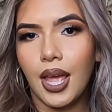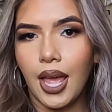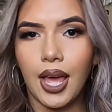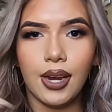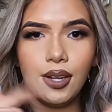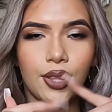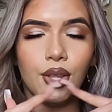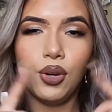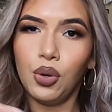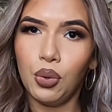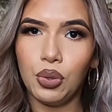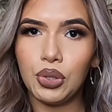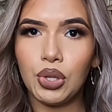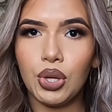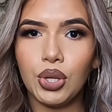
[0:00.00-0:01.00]
and the
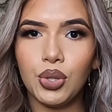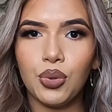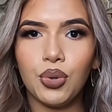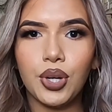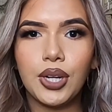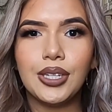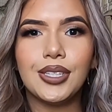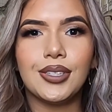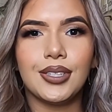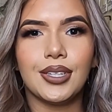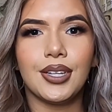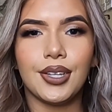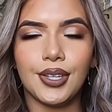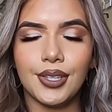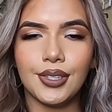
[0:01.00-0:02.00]
nose contour, just
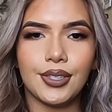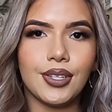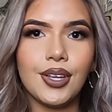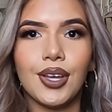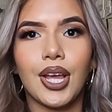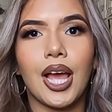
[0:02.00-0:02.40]
because